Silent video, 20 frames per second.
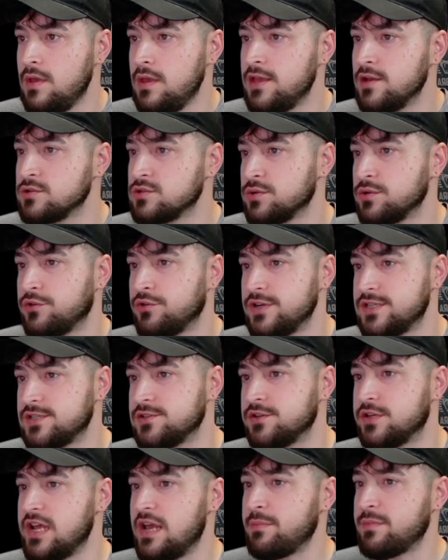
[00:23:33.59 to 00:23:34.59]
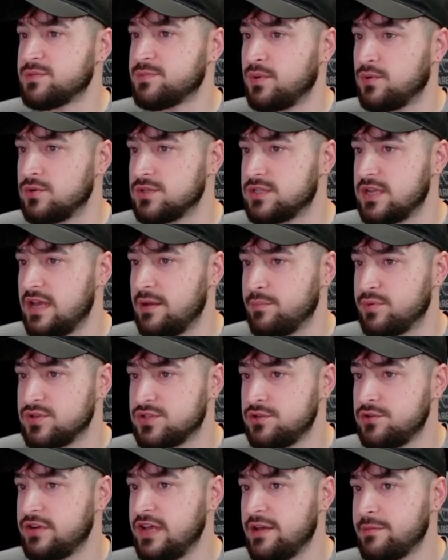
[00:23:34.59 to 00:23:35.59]
He also increases their damage bonus and
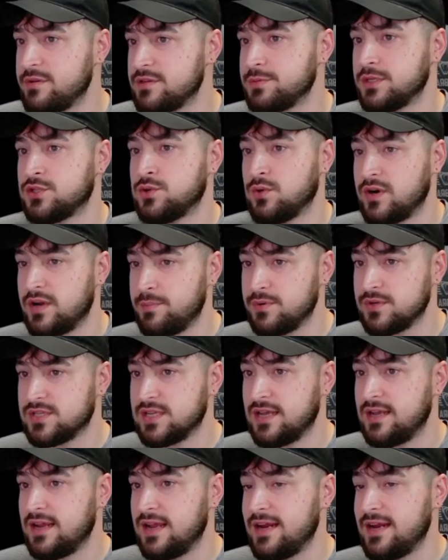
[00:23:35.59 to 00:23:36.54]
pursuit damage by 20%